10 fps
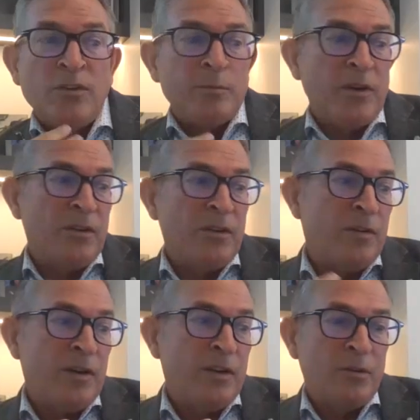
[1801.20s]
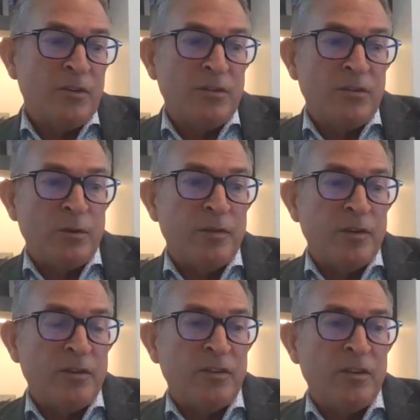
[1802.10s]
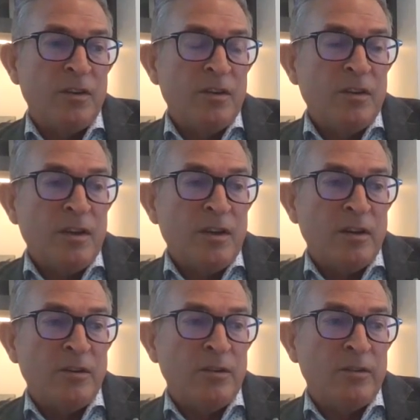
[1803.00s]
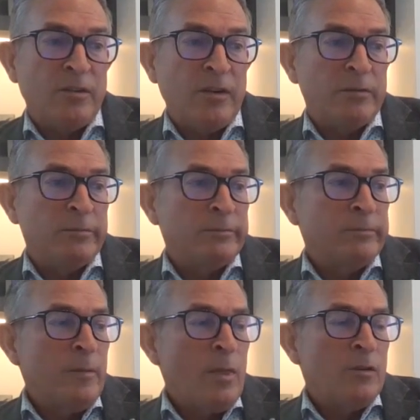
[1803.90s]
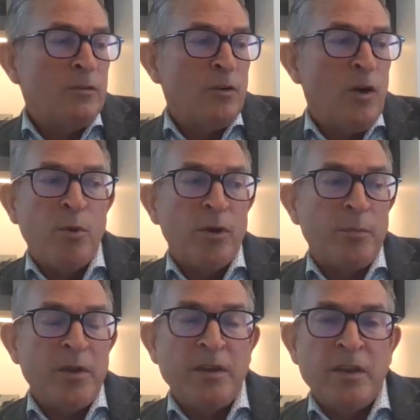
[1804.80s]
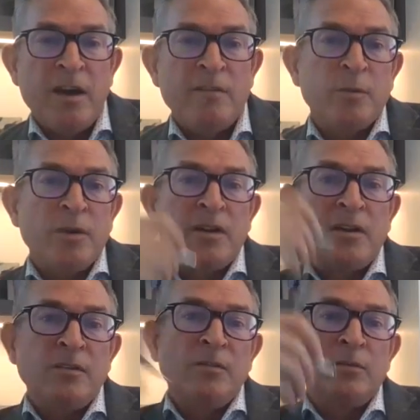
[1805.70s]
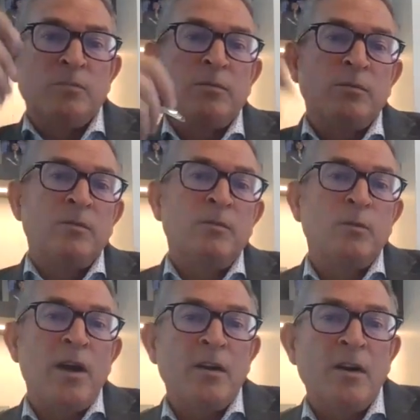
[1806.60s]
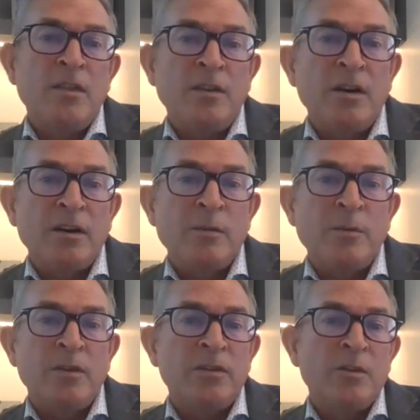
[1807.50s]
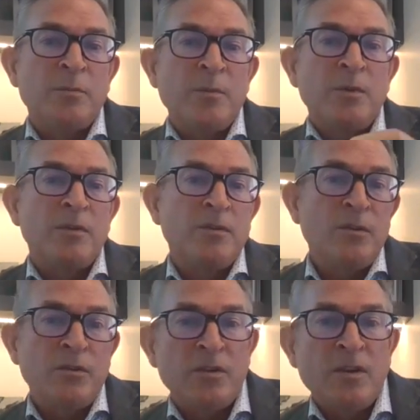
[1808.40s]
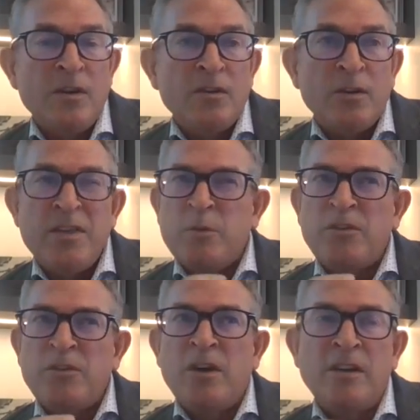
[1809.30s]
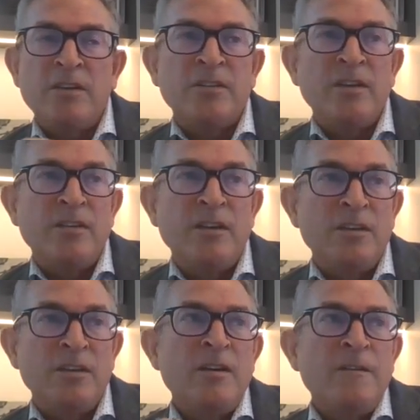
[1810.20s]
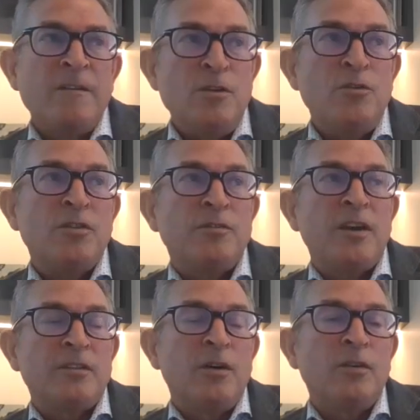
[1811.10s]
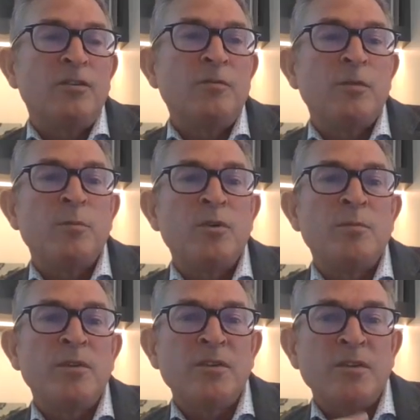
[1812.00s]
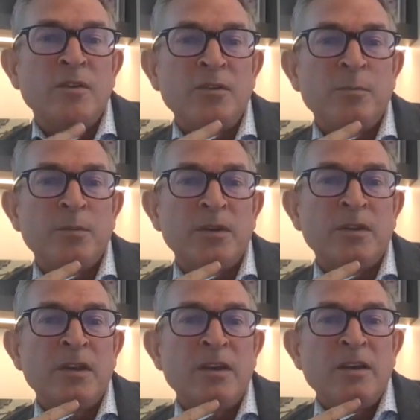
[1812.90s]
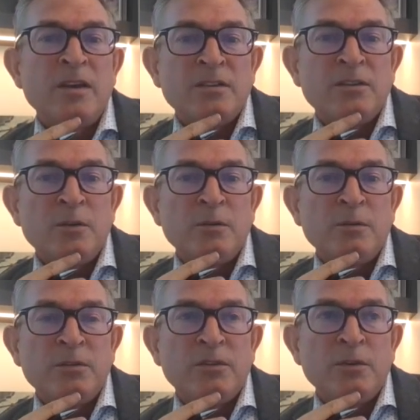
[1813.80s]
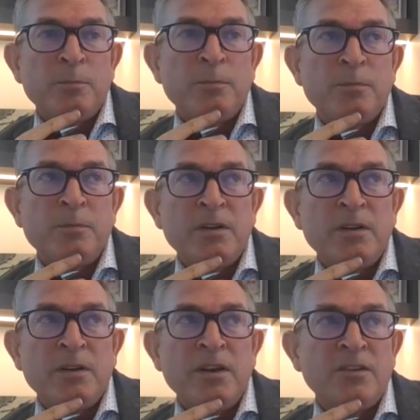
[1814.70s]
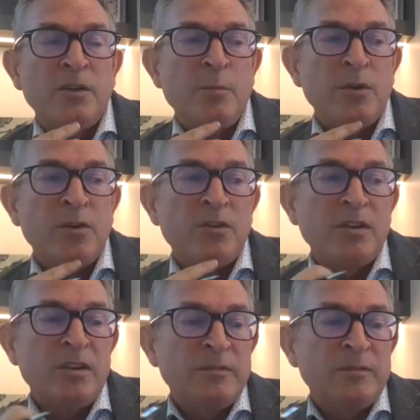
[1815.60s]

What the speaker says: Like myself, I use a Surface and I use Drawboard PDF where I can write on the documents. Other people use. So I think we're starting to see the use of technology for board materials, but still, I'd say it's still emerging.